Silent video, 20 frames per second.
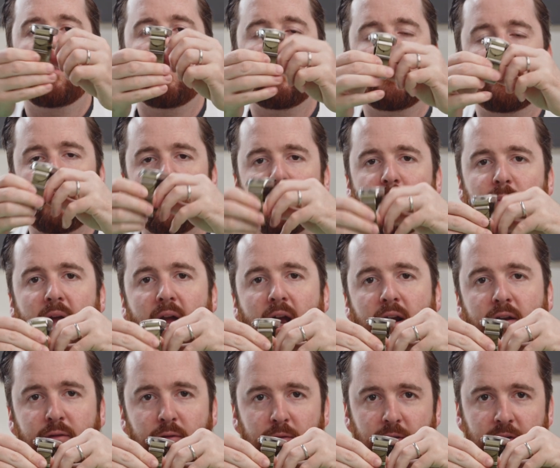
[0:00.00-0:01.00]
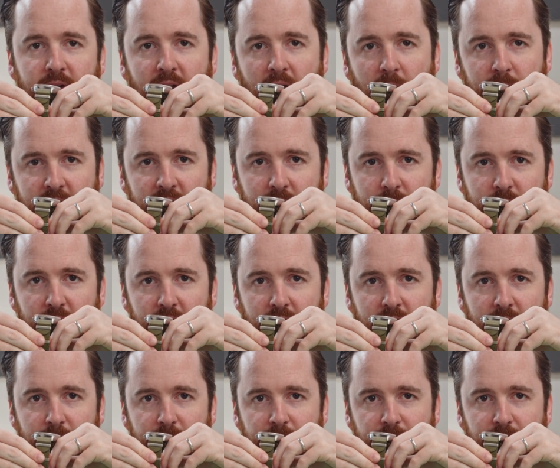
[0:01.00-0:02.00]
thread it back through the top keeper,
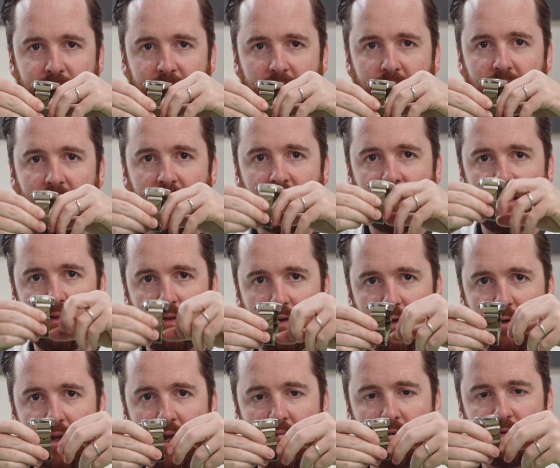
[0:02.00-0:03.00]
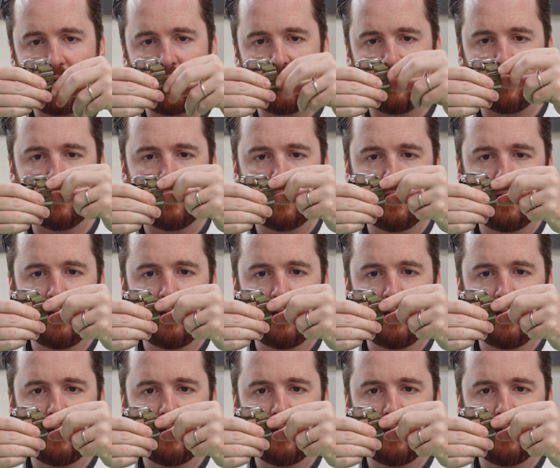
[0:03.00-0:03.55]
and then you have it here.